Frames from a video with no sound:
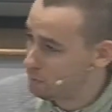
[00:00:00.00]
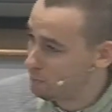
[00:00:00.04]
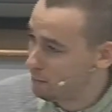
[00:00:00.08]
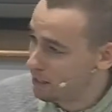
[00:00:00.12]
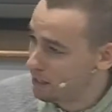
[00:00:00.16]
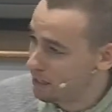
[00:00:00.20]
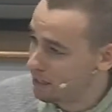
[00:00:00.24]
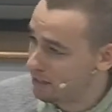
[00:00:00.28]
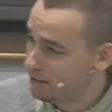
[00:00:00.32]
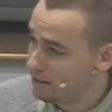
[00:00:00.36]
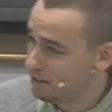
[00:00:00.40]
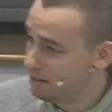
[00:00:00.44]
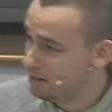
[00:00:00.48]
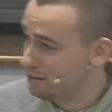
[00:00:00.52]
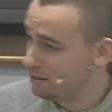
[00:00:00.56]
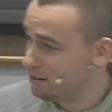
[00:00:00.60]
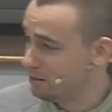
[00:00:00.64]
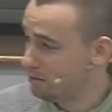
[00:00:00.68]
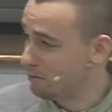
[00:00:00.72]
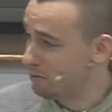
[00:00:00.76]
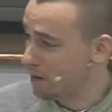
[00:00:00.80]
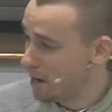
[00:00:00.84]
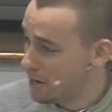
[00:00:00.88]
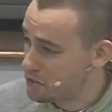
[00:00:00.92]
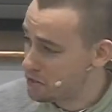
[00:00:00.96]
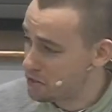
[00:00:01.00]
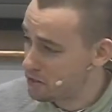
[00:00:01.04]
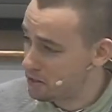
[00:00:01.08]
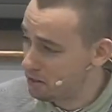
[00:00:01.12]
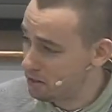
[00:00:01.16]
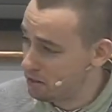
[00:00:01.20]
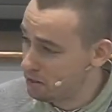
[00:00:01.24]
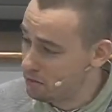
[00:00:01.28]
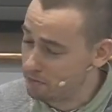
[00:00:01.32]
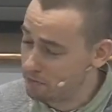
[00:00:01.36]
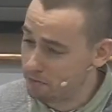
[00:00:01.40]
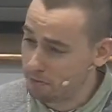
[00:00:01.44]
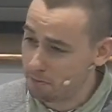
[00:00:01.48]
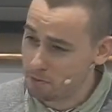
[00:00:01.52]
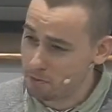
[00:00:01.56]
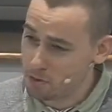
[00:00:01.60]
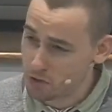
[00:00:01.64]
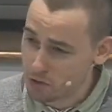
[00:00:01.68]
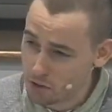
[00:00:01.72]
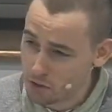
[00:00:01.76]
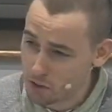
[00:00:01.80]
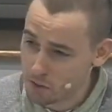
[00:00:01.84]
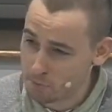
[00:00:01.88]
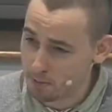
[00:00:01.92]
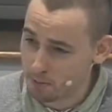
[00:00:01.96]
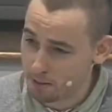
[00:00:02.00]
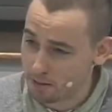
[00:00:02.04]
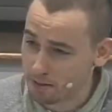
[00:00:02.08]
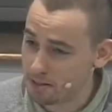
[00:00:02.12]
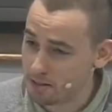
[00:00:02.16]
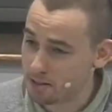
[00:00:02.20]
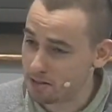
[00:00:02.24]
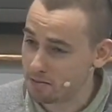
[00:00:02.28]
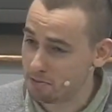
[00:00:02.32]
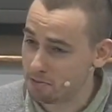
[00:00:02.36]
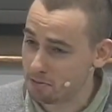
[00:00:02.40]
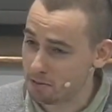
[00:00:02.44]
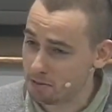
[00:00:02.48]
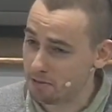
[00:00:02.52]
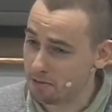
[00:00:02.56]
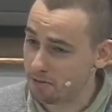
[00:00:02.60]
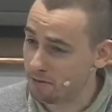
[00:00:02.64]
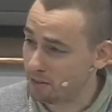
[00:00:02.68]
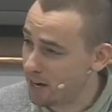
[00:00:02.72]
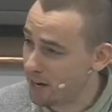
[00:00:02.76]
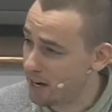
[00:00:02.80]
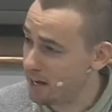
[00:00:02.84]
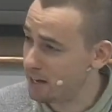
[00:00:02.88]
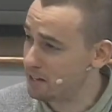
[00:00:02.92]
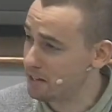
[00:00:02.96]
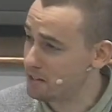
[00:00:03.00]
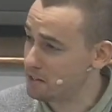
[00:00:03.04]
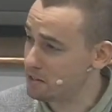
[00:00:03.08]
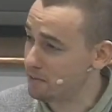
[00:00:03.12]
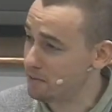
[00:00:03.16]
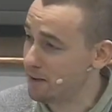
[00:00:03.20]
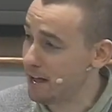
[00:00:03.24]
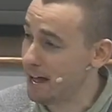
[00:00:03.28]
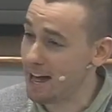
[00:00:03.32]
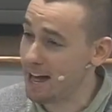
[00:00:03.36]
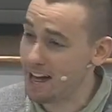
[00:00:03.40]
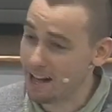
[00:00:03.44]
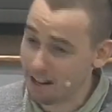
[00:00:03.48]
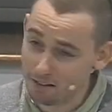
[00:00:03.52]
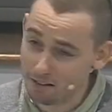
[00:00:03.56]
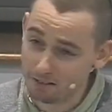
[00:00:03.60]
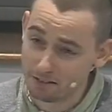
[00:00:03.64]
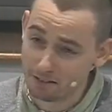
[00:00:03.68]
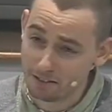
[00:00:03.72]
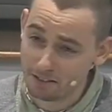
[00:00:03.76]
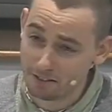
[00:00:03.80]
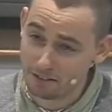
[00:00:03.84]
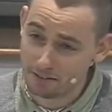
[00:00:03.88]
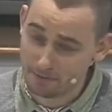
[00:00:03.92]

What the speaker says: been rescued from judgment, from the fires of hell.